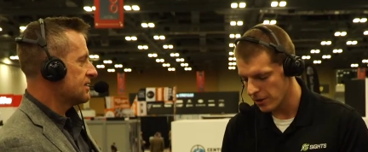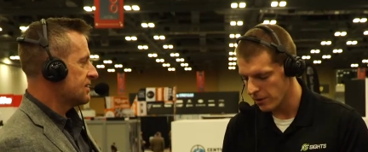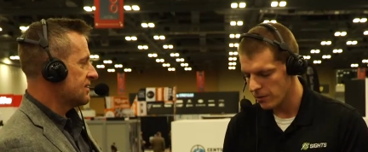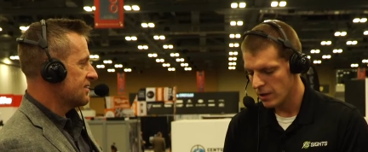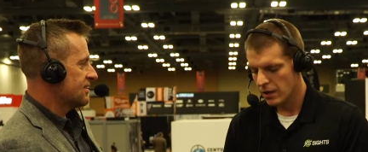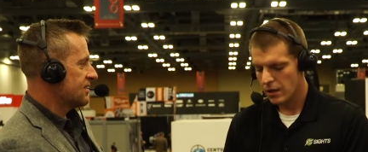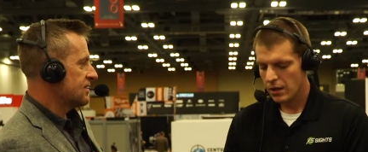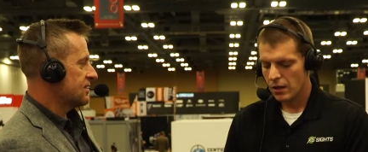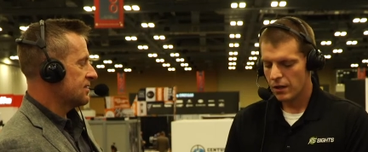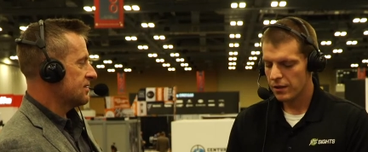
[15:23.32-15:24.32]
Speaker 1: go,
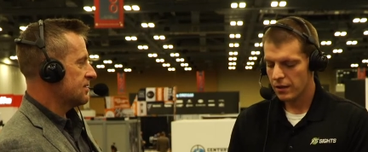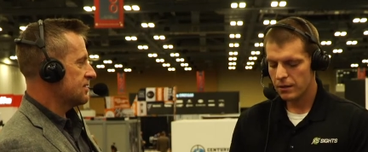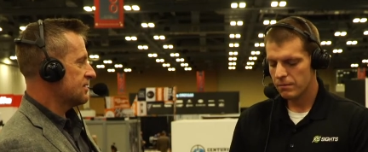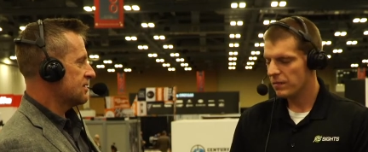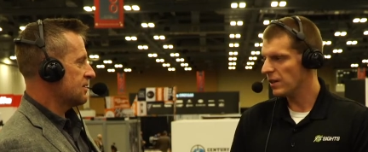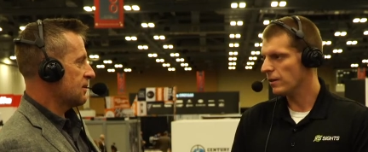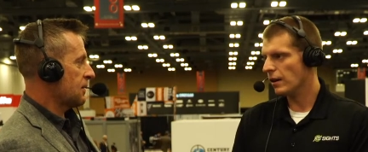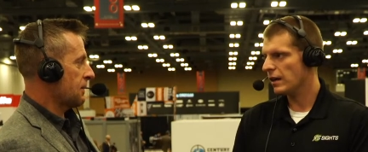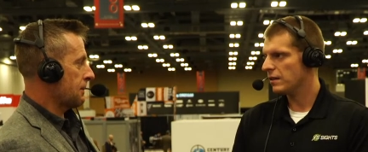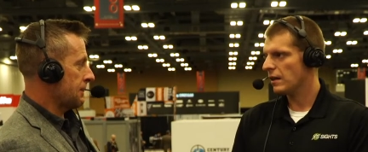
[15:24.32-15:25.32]
they're
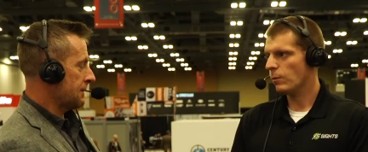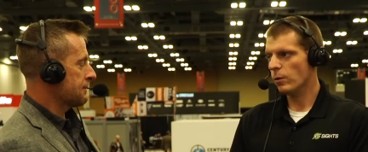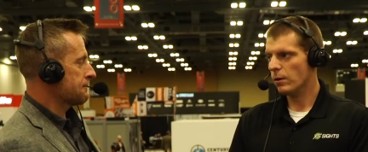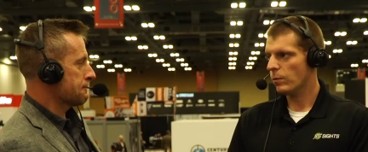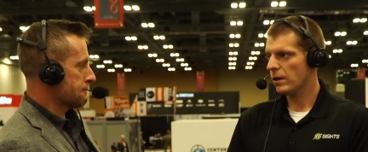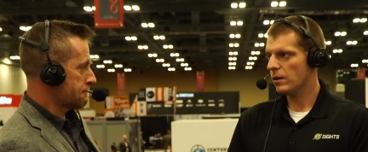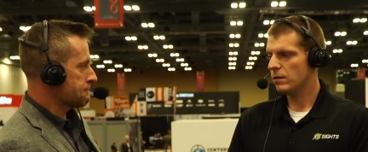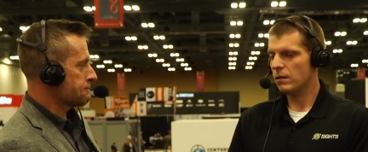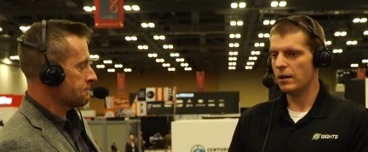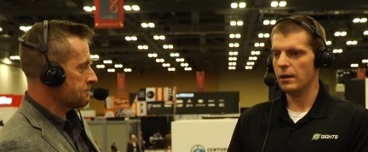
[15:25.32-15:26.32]
great. They work
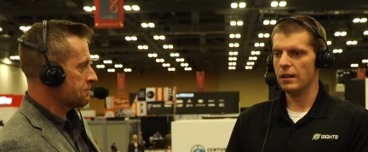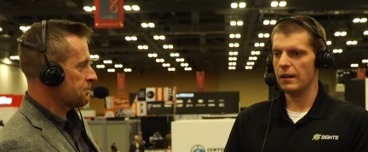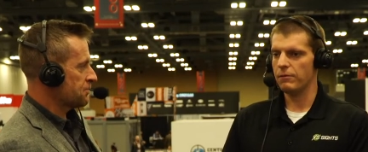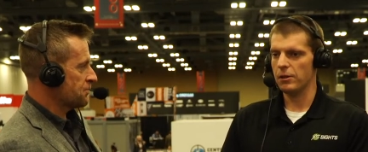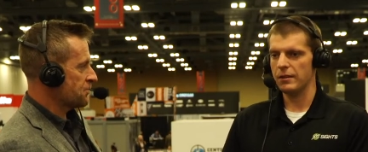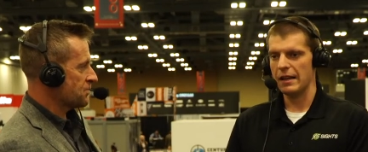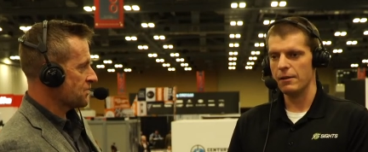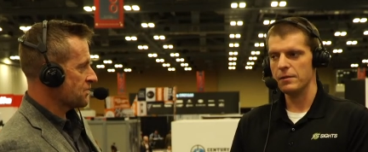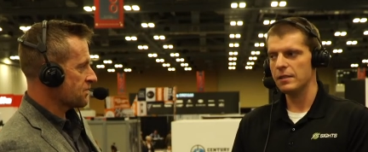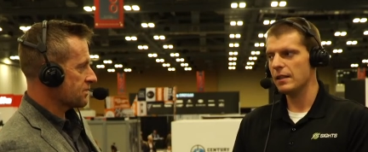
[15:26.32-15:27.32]
well. They have their
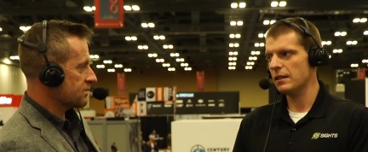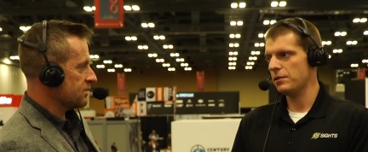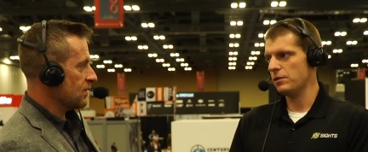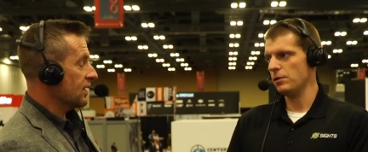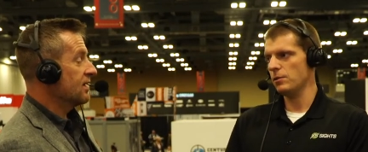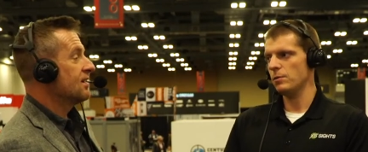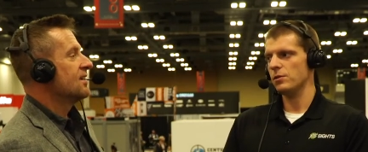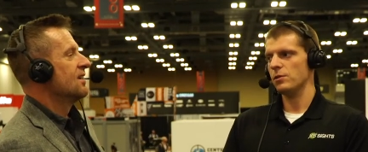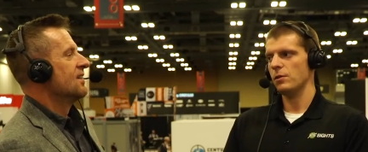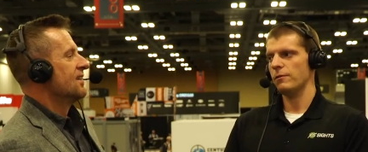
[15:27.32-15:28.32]
downsides too.
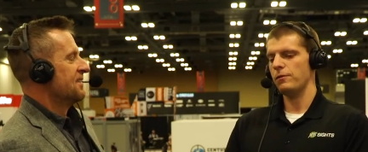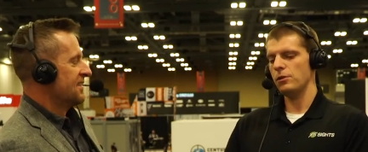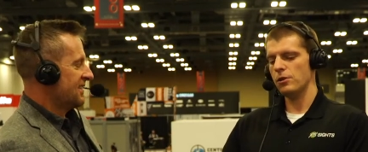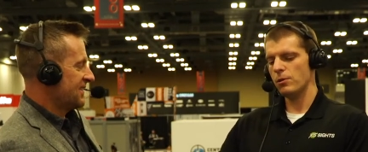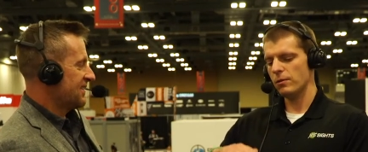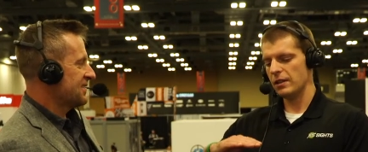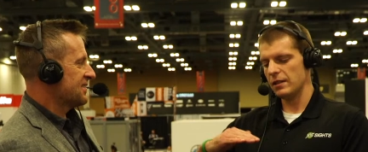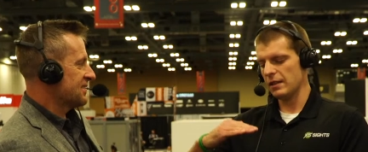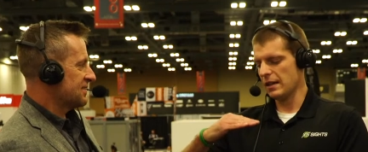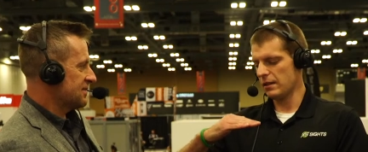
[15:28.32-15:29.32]
So if you don't
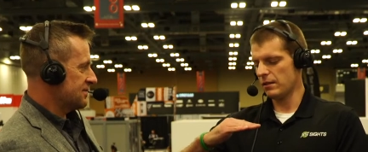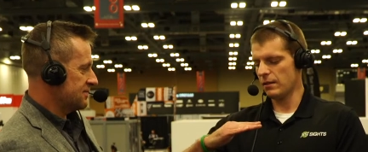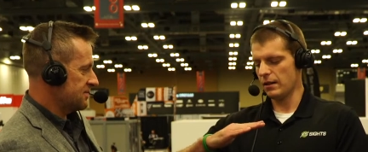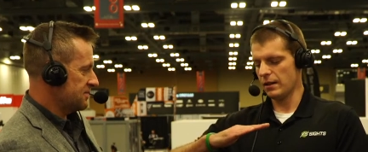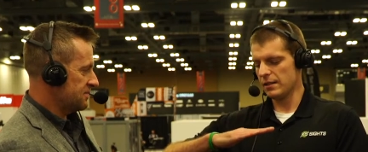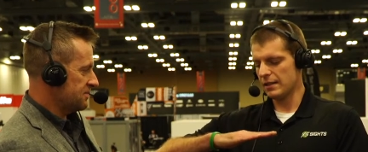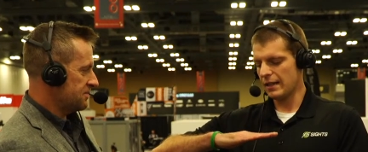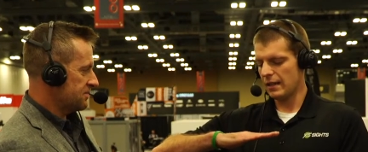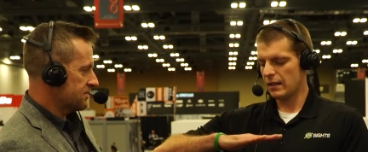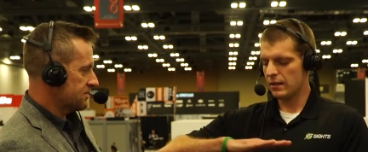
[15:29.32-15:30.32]
get that
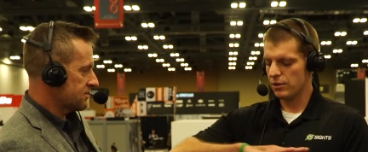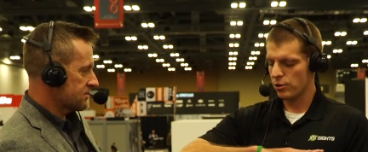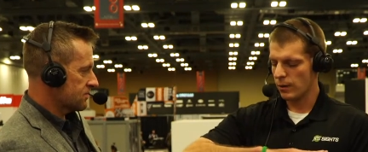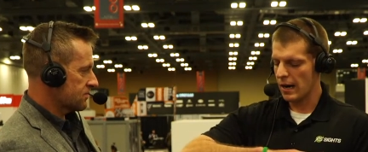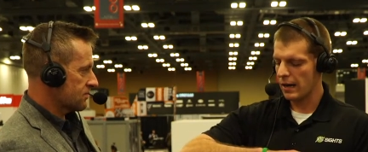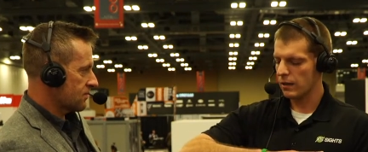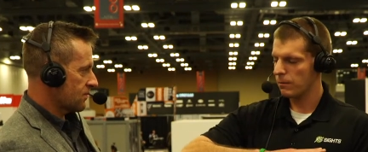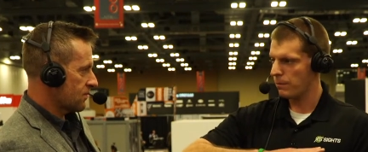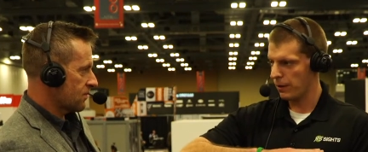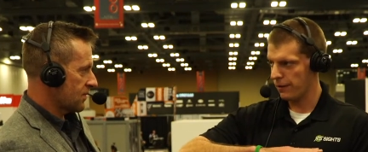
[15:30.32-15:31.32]
sight in the
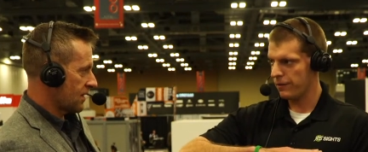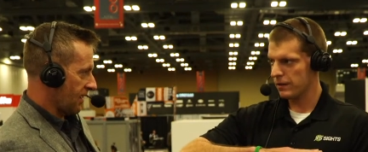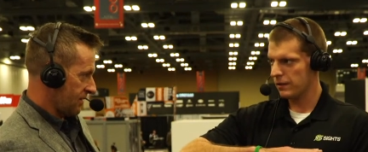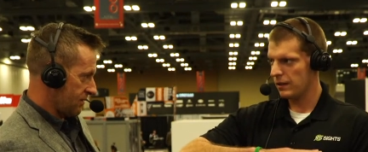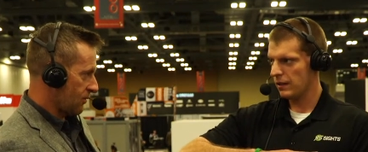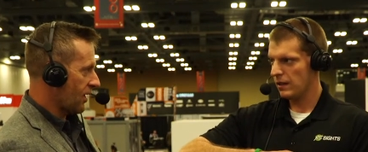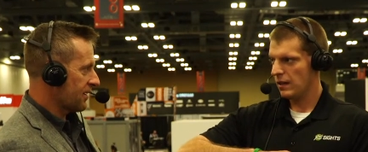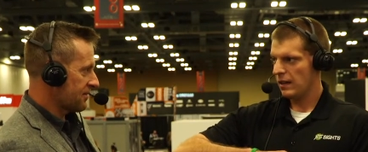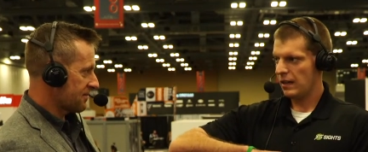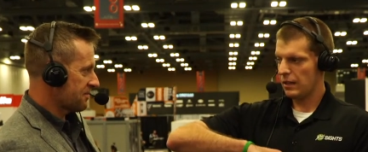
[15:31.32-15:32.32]
track perfectly,
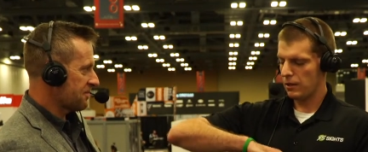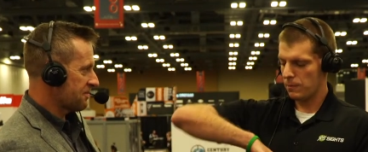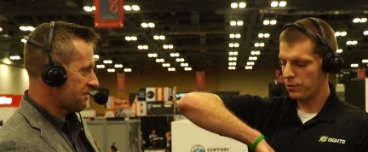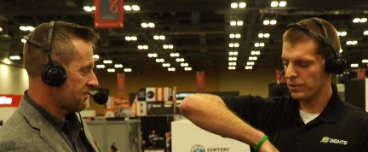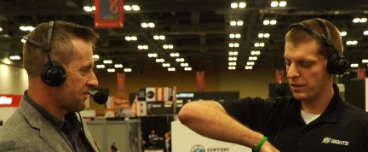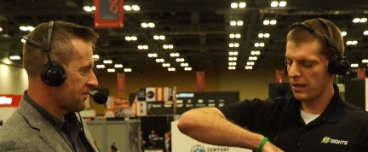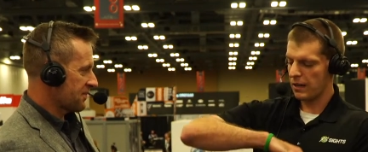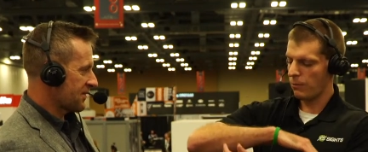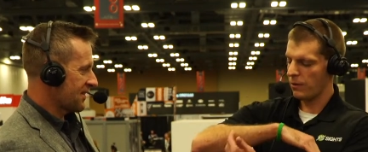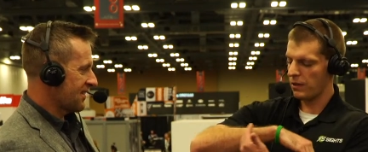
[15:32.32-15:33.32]
then you push
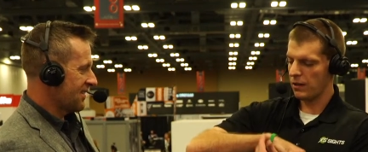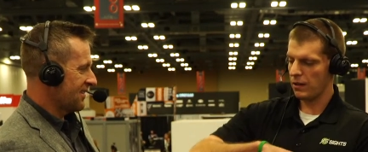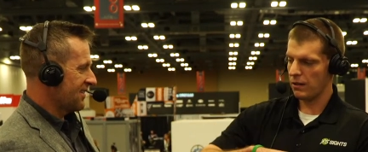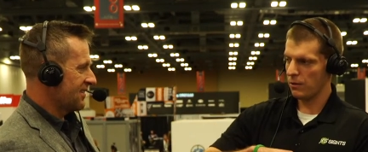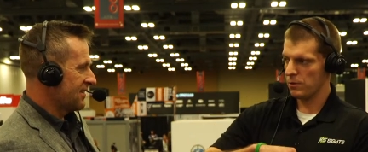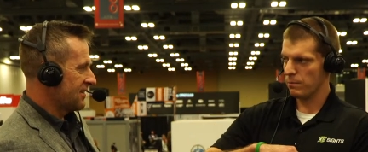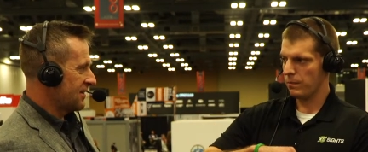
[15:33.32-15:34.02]
on it with those,